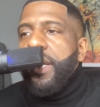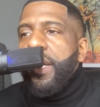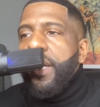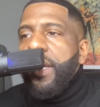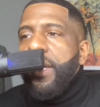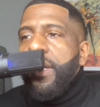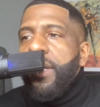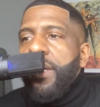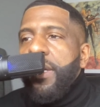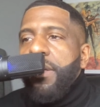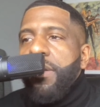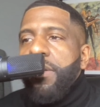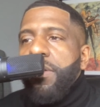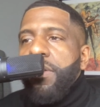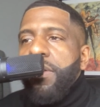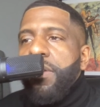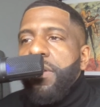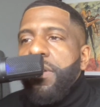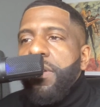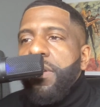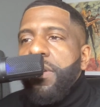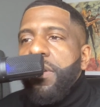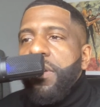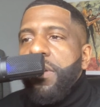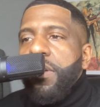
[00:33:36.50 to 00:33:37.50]
And
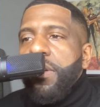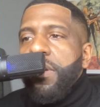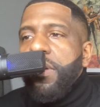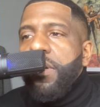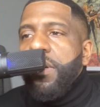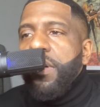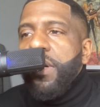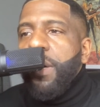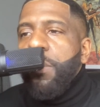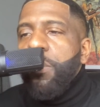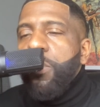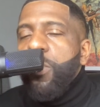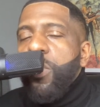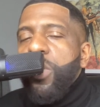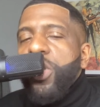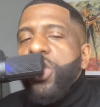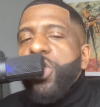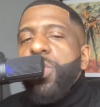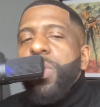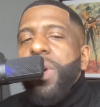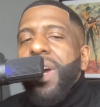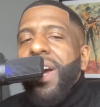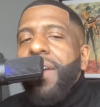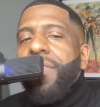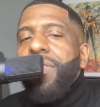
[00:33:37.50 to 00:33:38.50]
I'm going
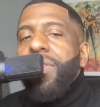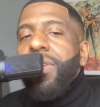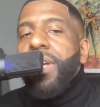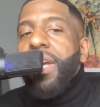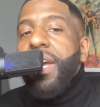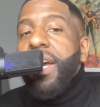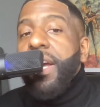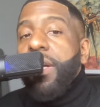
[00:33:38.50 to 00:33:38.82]
to have to